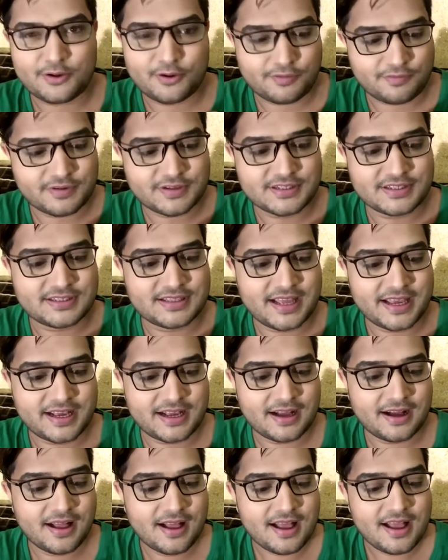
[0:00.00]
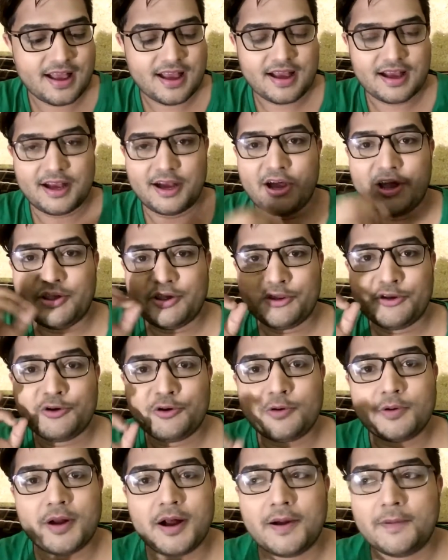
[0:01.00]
off, which is, like, you know,